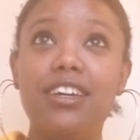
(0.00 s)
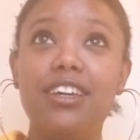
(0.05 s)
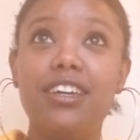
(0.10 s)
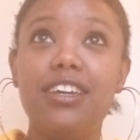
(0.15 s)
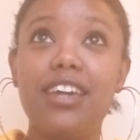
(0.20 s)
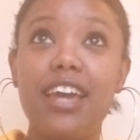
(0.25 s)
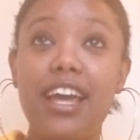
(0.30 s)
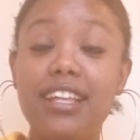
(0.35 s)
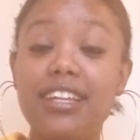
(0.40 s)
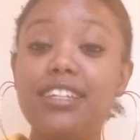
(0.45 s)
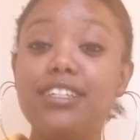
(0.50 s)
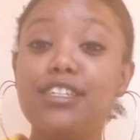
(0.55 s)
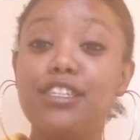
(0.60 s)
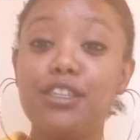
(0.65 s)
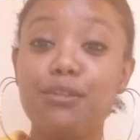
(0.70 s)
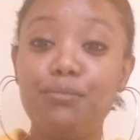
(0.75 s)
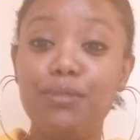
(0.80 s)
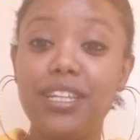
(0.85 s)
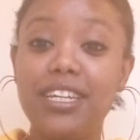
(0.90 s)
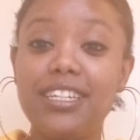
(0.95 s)
Getting to
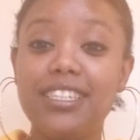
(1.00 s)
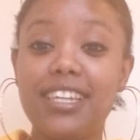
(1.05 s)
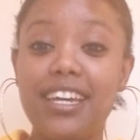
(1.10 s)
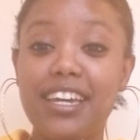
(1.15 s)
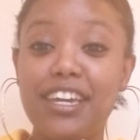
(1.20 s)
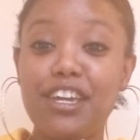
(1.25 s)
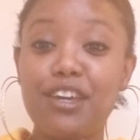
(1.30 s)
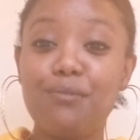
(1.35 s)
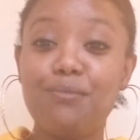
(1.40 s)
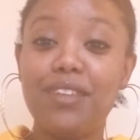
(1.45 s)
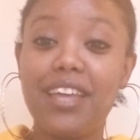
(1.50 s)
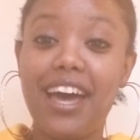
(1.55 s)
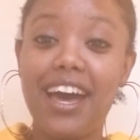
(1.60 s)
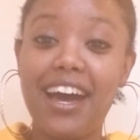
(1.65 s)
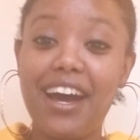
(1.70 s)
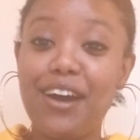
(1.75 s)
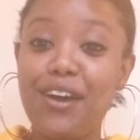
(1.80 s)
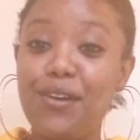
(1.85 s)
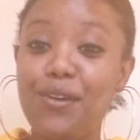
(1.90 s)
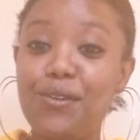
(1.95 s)
the place I am
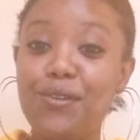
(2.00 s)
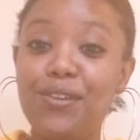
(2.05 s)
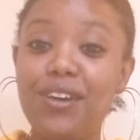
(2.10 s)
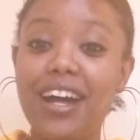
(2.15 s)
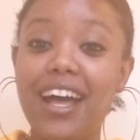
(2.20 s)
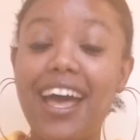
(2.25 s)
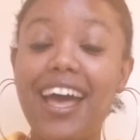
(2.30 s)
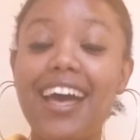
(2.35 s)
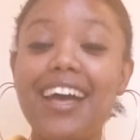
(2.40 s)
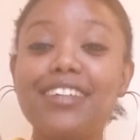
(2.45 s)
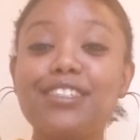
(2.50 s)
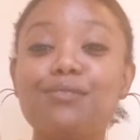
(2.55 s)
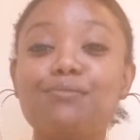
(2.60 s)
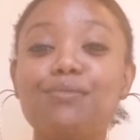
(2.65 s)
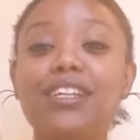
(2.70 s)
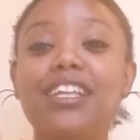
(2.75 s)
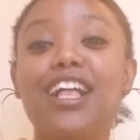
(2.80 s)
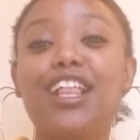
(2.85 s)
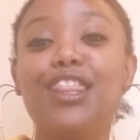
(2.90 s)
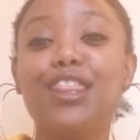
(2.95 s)
now has
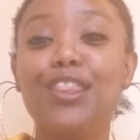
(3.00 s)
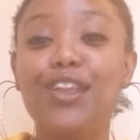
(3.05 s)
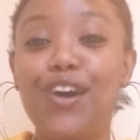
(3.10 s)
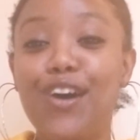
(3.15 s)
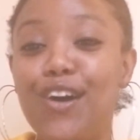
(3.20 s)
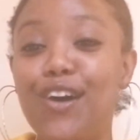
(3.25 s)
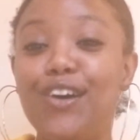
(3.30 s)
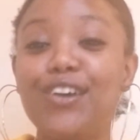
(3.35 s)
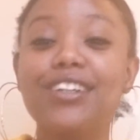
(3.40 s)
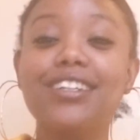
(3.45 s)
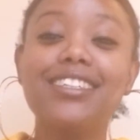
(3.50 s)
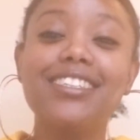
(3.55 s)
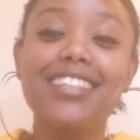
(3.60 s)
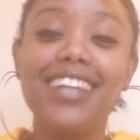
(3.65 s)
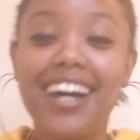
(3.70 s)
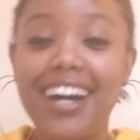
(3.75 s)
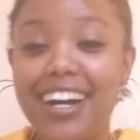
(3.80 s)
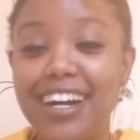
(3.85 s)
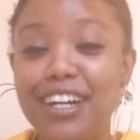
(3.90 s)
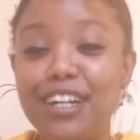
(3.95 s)
been a long
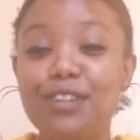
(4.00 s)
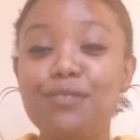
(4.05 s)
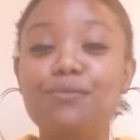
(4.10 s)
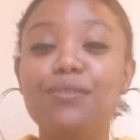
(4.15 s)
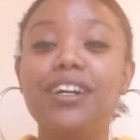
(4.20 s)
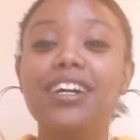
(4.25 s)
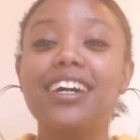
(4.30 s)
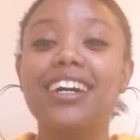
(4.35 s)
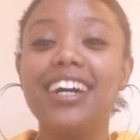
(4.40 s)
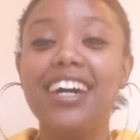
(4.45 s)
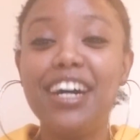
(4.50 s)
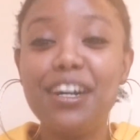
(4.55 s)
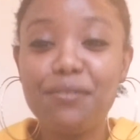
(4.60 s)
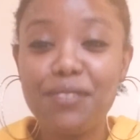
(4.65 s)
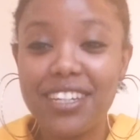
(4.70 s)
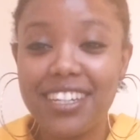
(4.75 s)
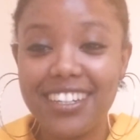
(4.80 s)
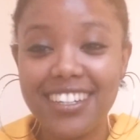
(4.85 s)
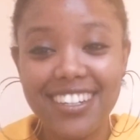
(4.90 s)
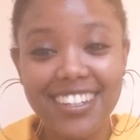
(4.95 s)
time
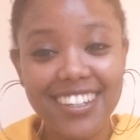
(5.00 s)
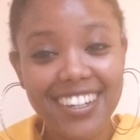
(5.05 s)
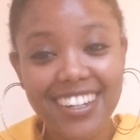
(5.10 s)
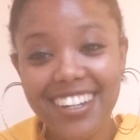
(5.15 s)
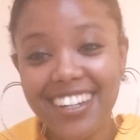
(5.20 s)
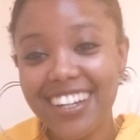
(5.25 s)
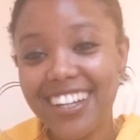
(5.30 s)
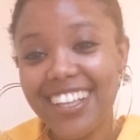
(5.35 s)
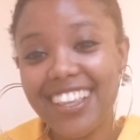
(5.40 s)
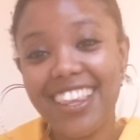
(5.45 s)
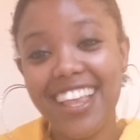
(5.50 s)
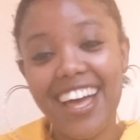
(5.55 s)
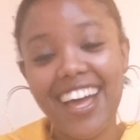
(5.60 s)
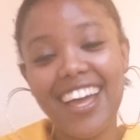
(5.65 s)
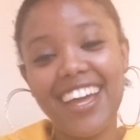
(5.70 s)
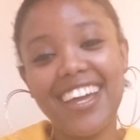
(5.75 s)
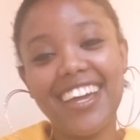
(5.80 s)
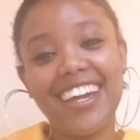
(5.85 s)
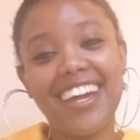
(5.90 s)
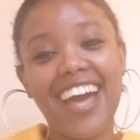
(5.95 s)
coming.
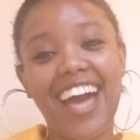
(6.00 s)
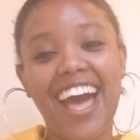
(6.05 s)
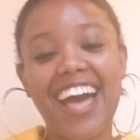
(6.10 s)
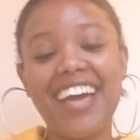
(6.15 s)
Like,